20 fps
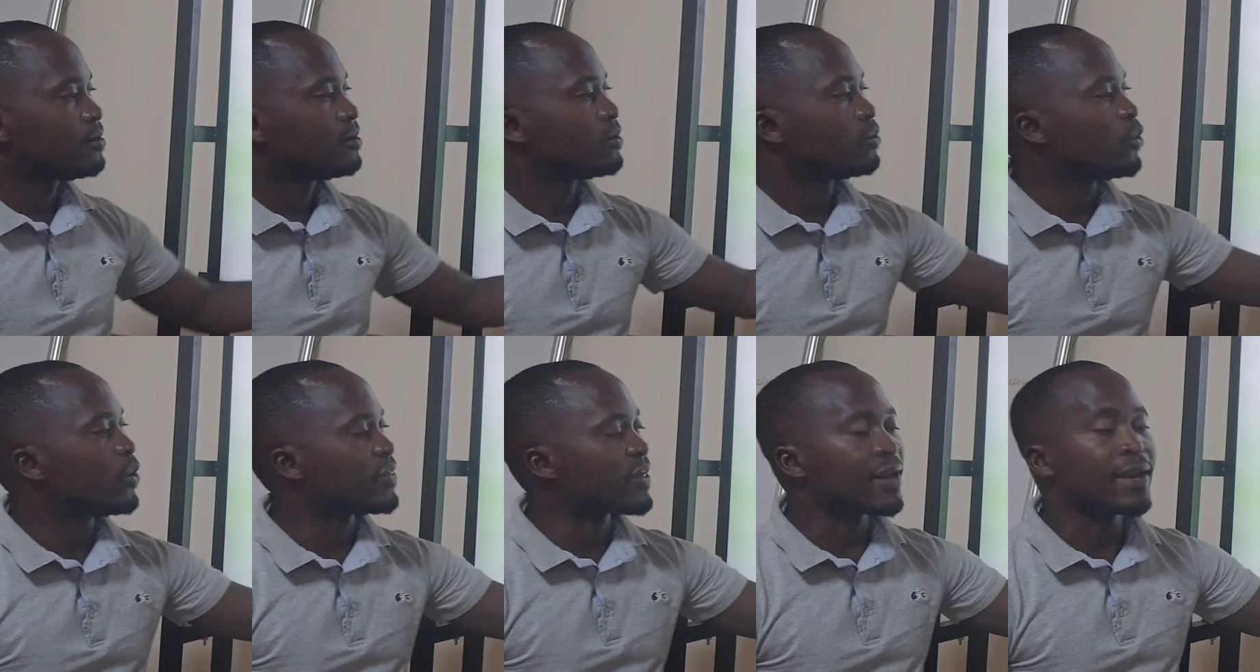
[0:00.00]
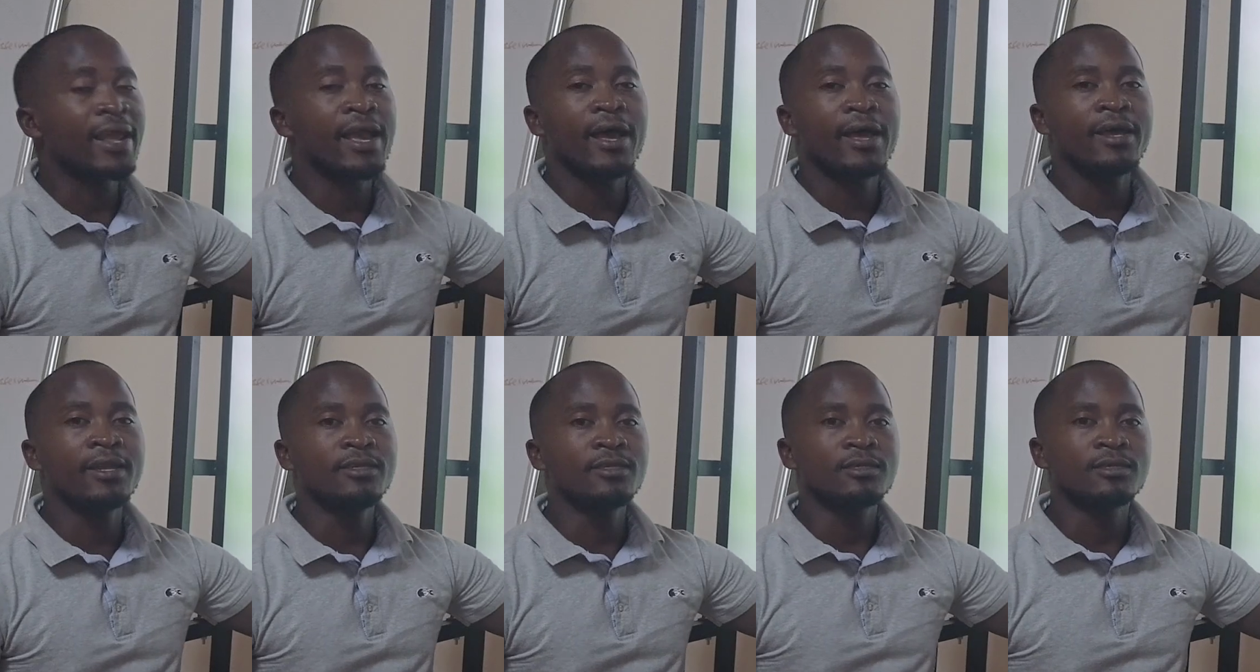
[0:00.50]
Whether rear
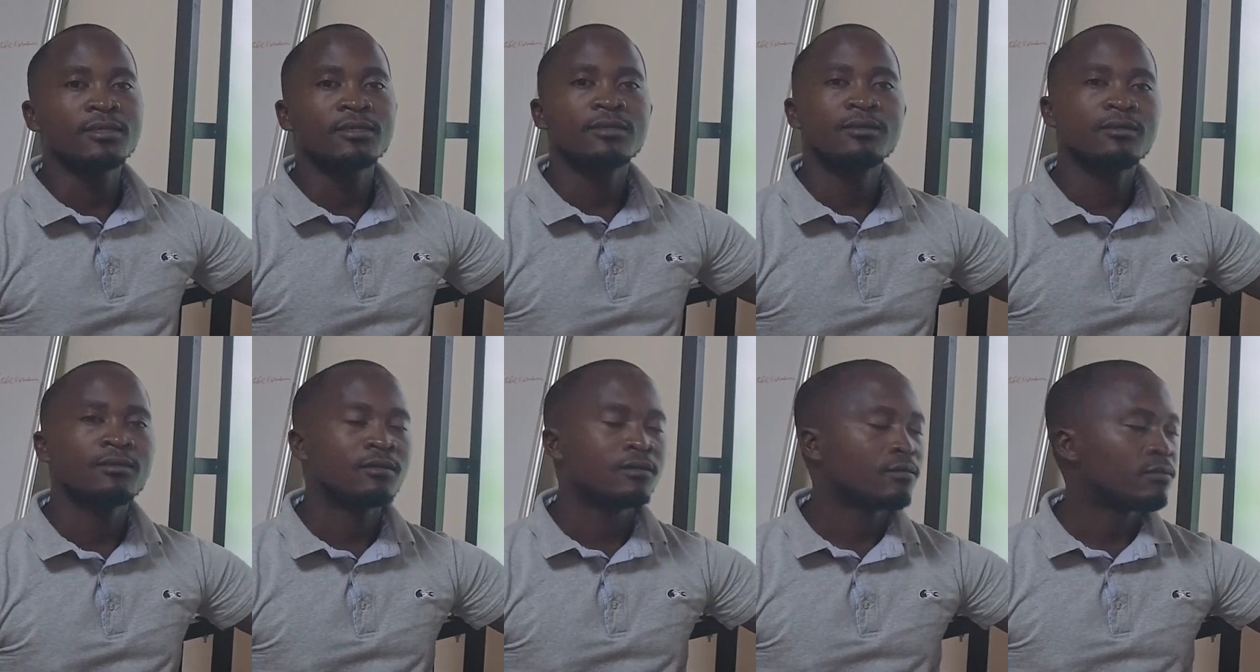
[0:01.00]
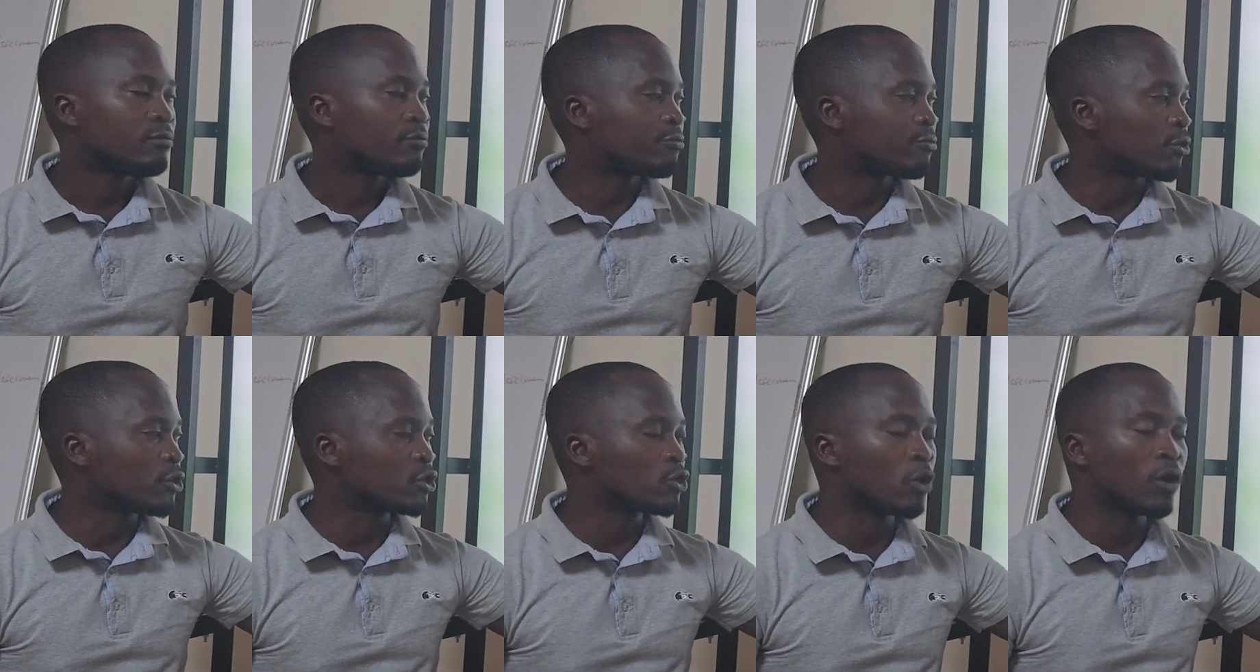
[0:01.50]
end,
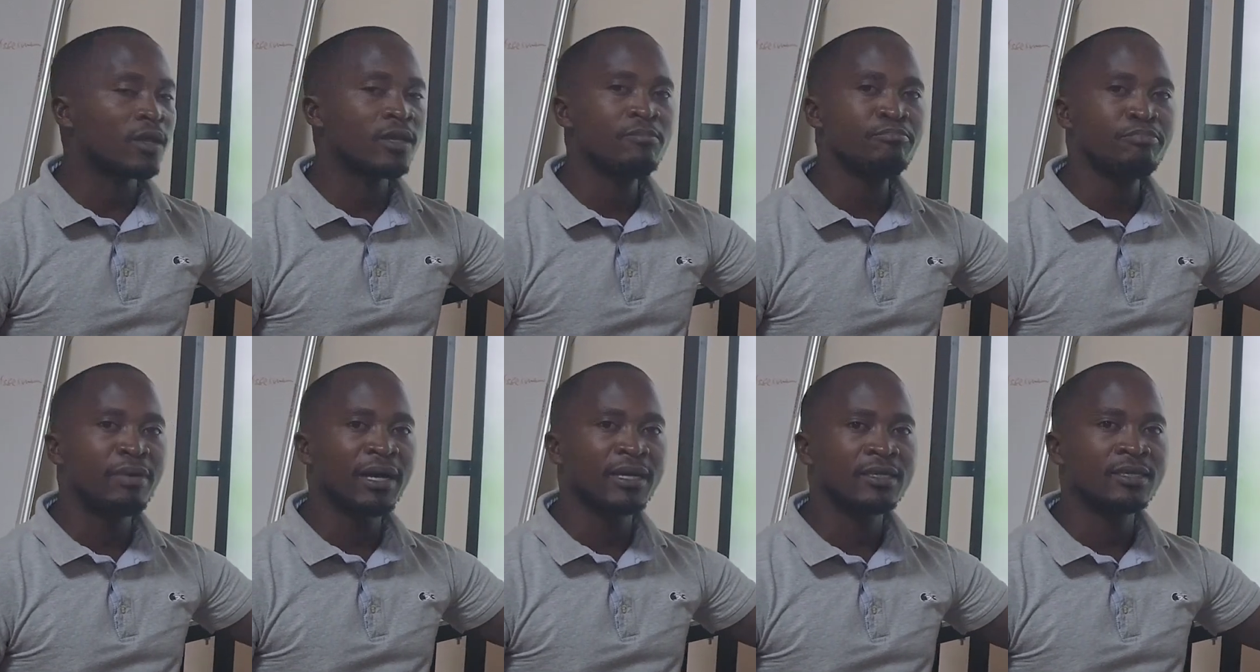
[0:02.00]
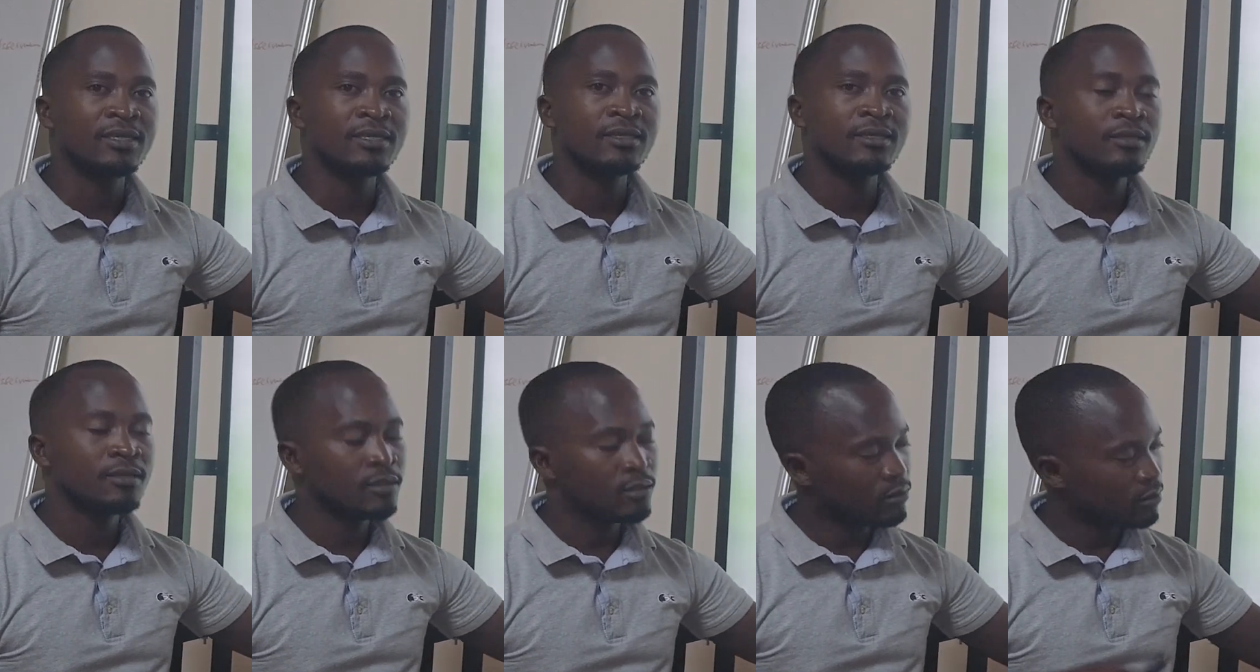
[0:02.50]
frontal impact,
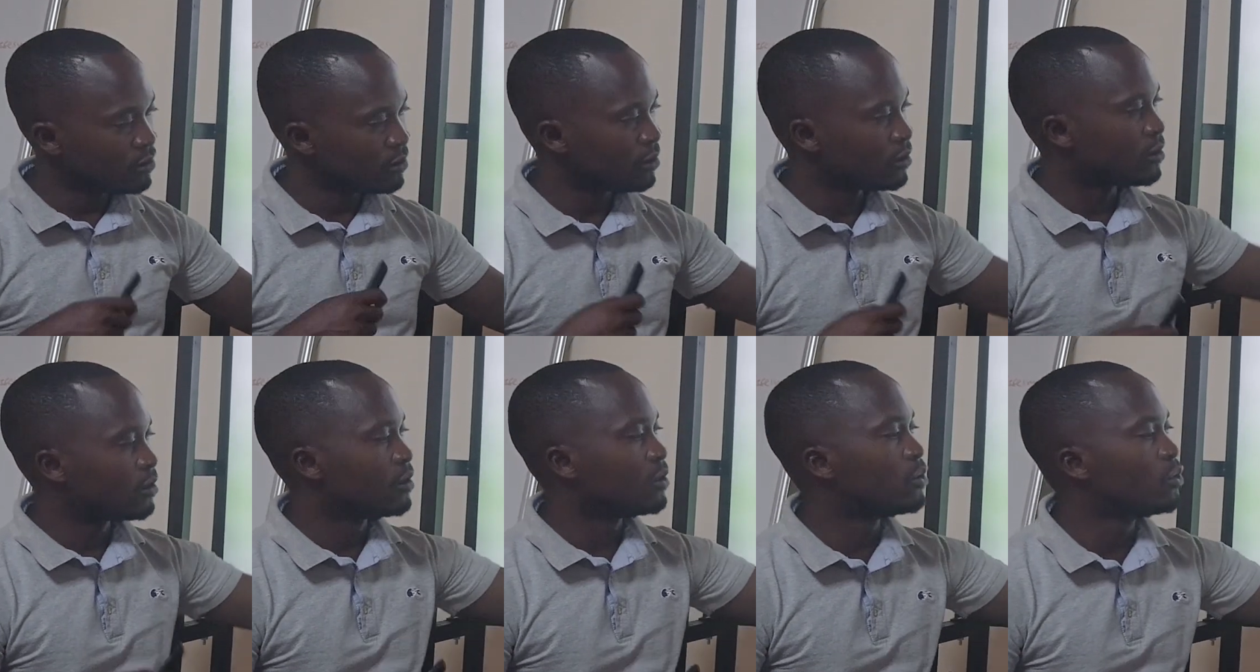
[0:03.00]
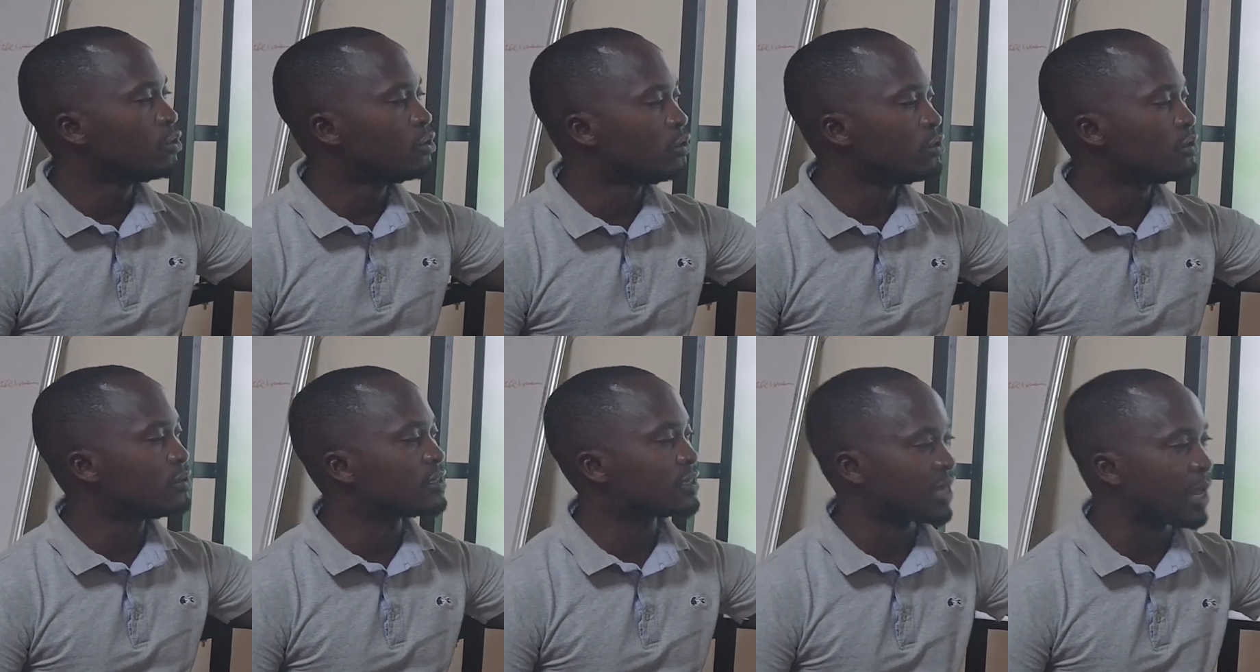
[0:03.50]

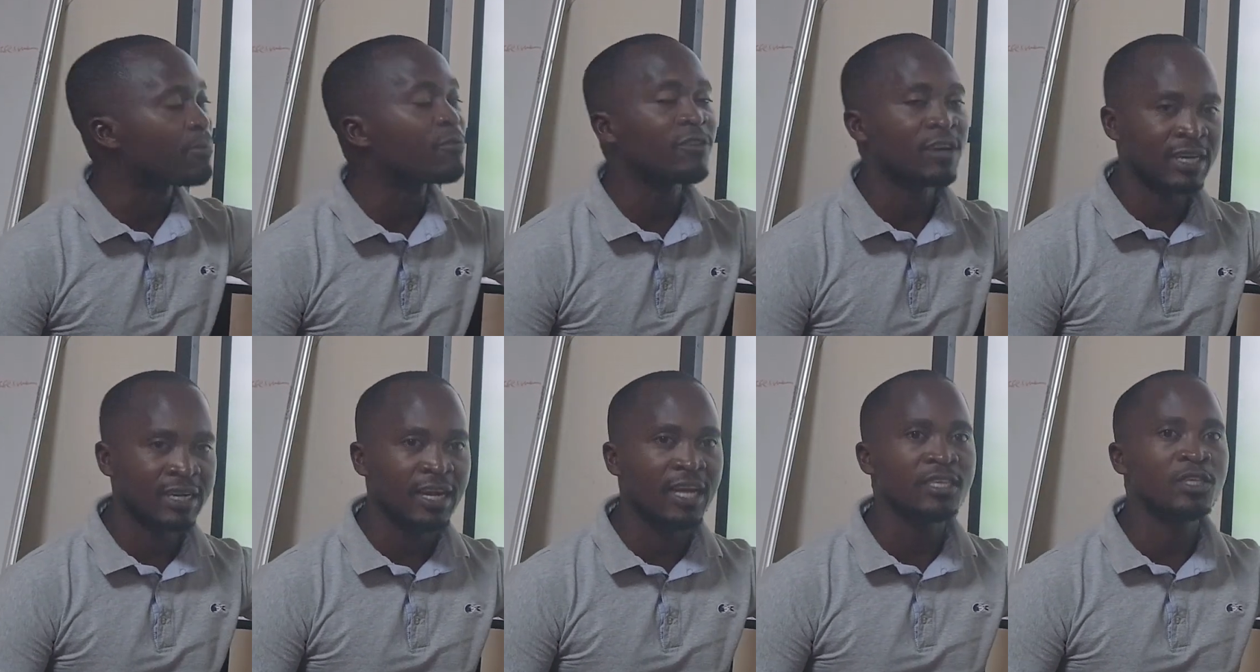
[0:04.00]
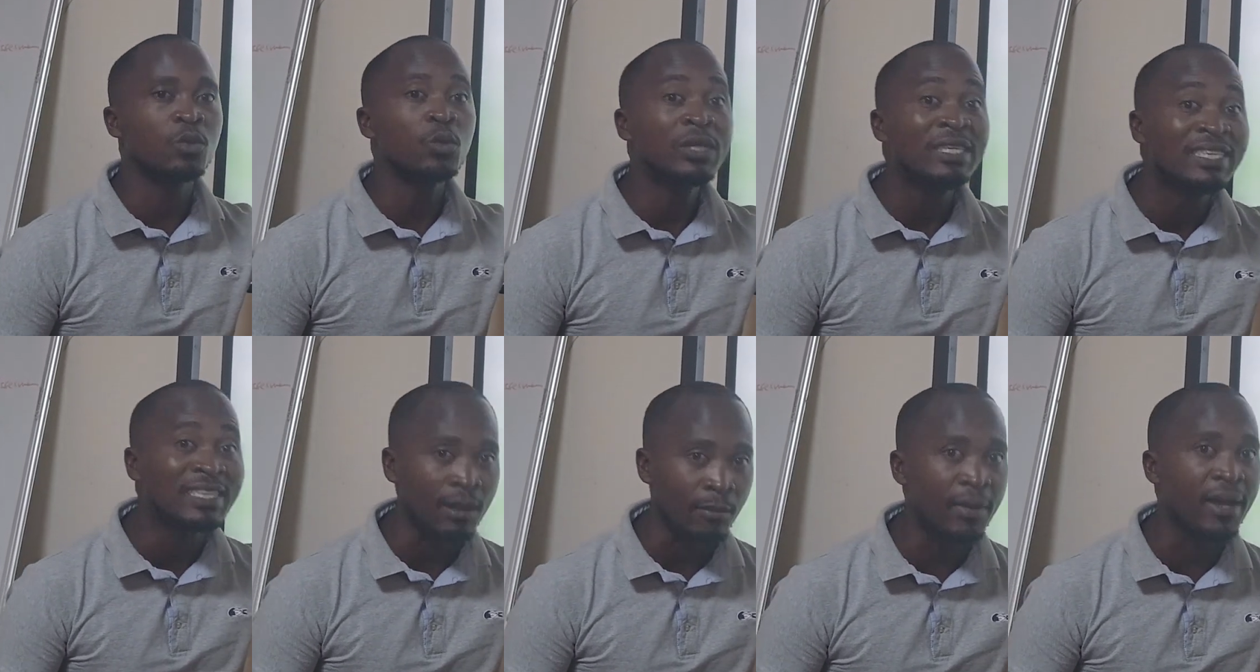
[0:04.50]
the type of a crash will
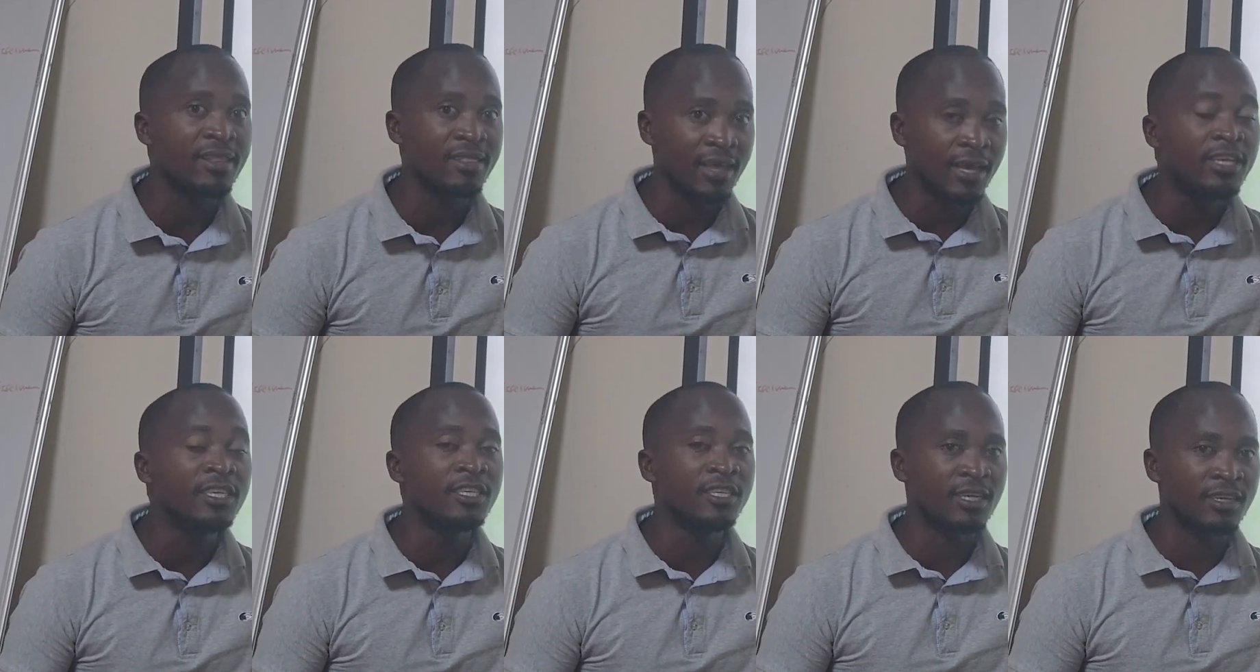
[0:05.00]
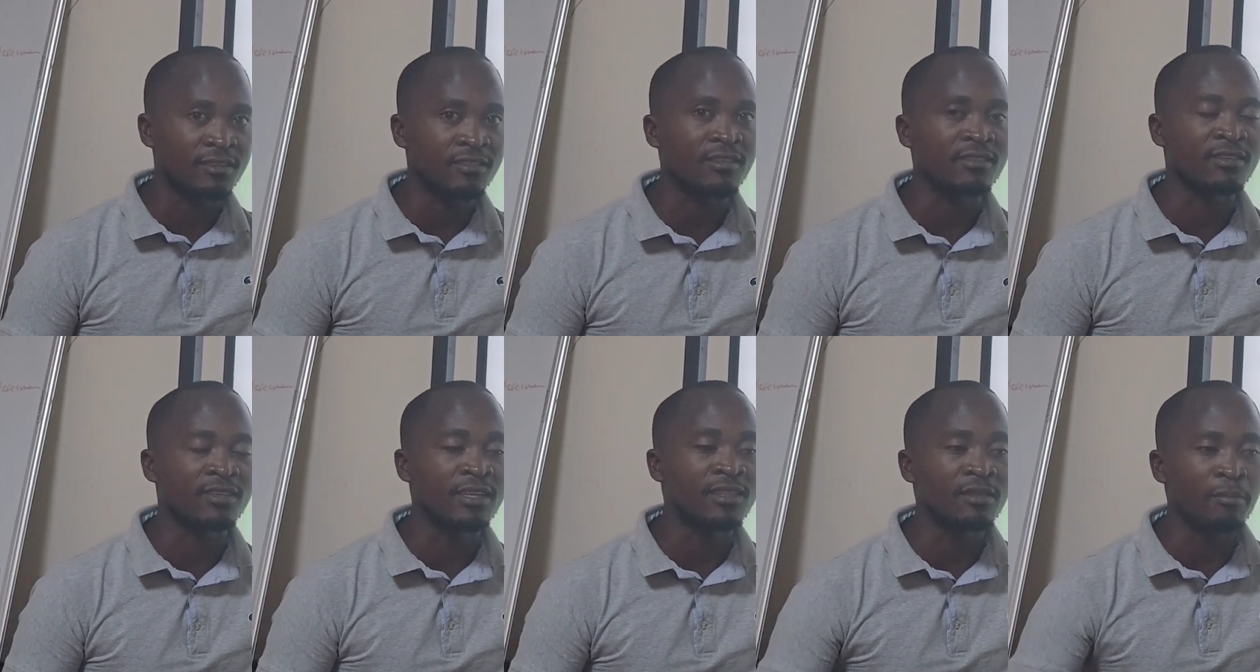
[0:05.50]
determine the injury sustained, the